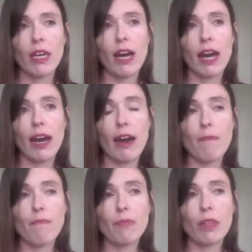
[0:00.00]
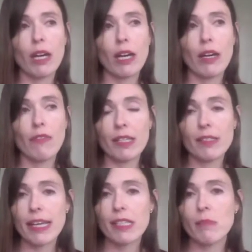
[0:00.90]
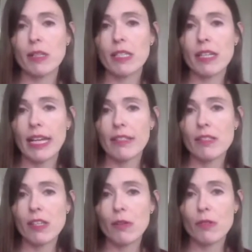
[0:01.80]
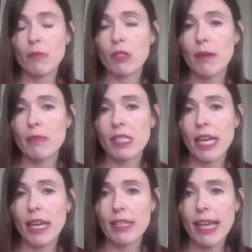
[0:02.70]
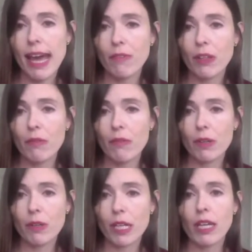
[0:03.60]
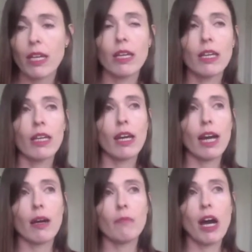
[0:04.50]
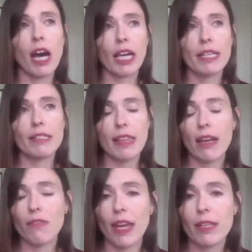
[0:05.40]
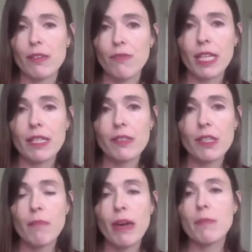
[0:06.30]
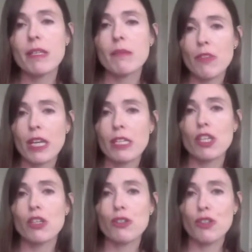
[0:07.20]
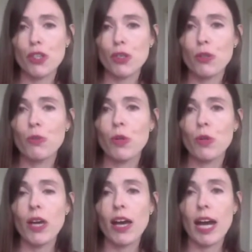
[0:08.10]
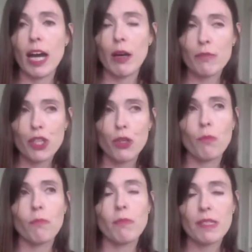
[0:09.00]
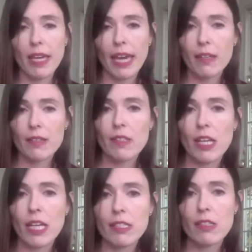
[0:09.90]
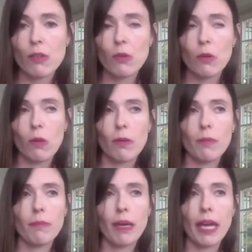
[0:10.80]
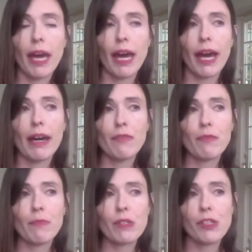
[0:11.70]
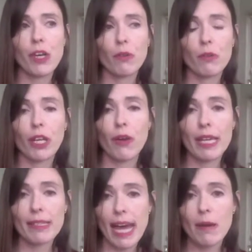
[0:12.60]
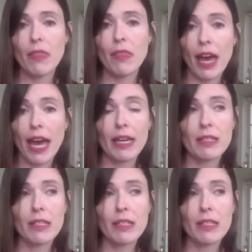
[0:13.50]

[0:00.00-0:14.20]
assessment, and so sometimes candidates haven't really highlighted that effectively. So there may be some things that you can do to mitigate concerns the school may have. So, you know, examine that.